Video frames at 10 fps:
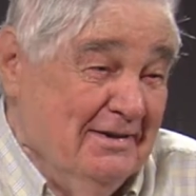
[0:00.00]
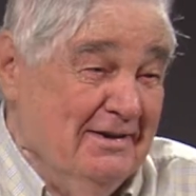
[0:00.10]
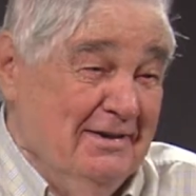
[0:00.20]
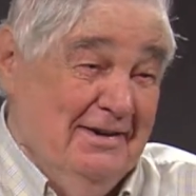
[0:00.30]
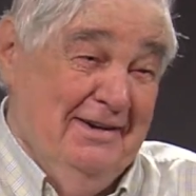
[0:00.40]

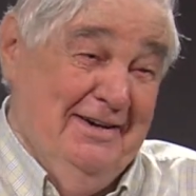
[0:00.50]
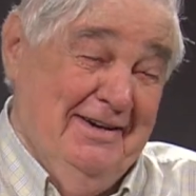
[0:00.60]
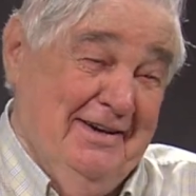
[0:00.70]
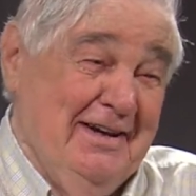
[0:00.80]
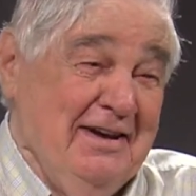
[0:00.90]

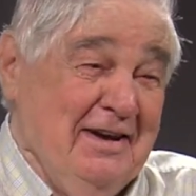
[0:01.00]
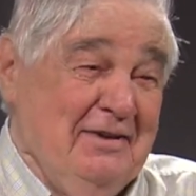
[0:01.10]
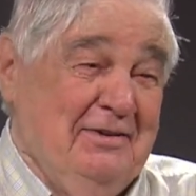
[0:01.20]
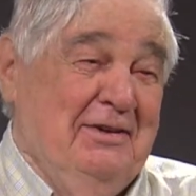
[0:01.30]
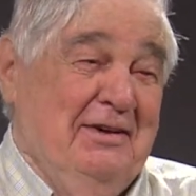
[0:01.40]
for sure.
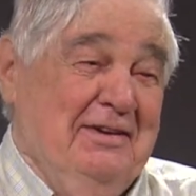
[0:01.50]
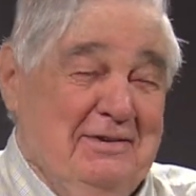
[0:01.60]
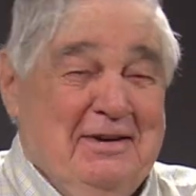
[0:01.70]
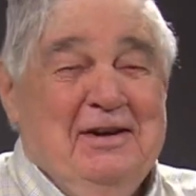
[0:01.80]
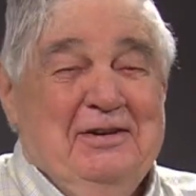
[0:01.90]

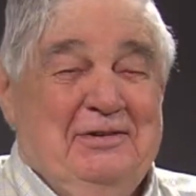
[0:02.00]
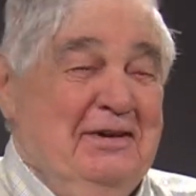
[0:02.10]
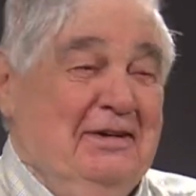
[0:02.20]
Over 65,000